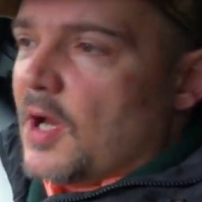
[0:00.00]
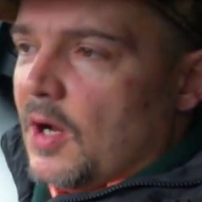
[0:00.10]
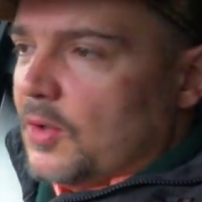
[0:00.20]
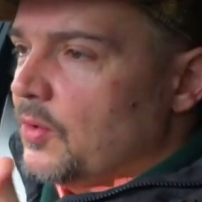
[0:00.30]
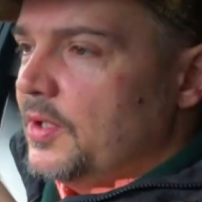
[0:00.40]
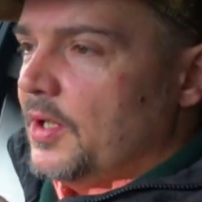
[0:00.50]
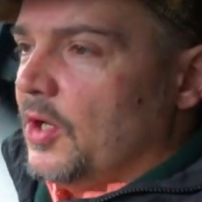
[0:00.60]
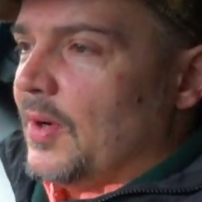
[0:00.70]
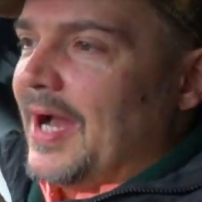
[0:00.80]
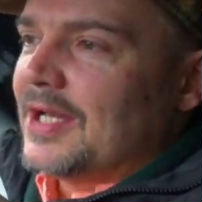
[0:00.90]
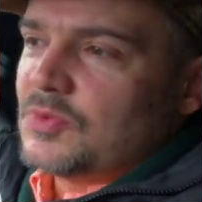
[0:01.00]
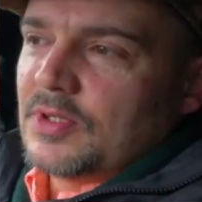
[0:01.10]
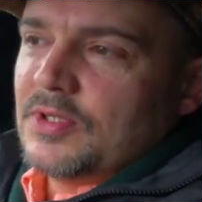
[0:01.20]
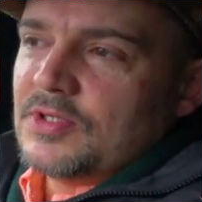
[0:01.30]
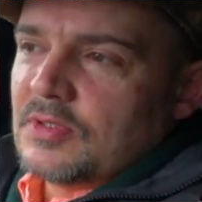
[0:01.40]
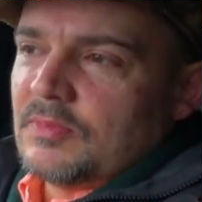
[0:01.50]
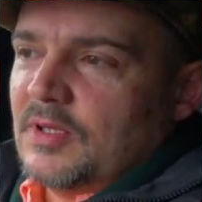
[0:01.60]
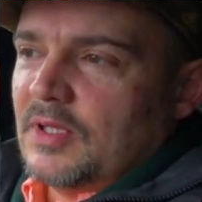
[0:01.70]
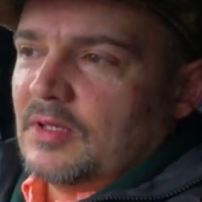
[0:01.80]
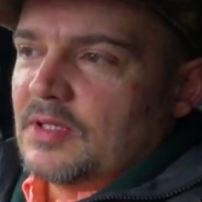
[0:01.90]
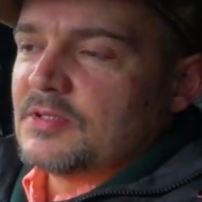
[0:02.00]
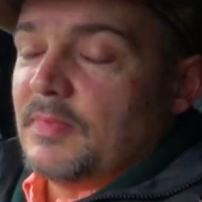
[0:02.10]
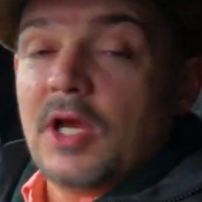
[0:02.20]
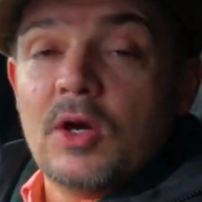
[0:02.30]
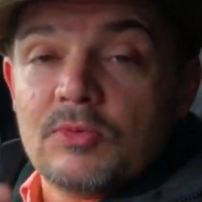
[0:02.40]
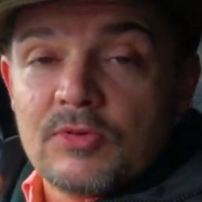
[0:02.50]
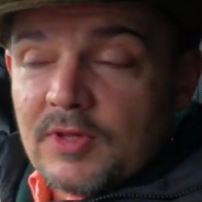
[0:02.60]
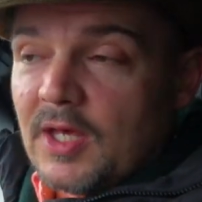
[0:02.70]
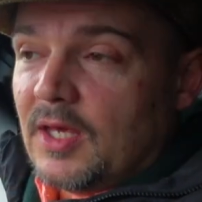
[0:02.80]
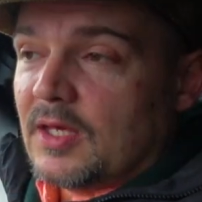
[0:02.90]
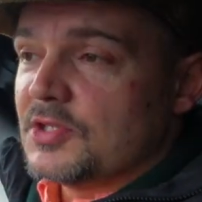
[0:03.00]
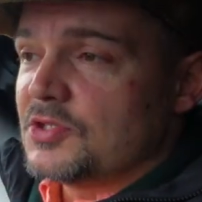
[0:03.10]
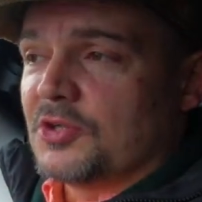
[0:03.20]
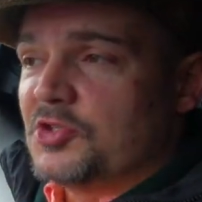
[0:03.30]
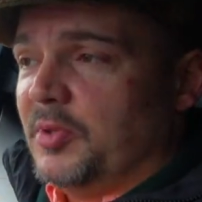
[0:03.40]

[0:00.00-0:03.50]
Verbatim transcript: So, you know, I just want to do something that's my own thing and it's not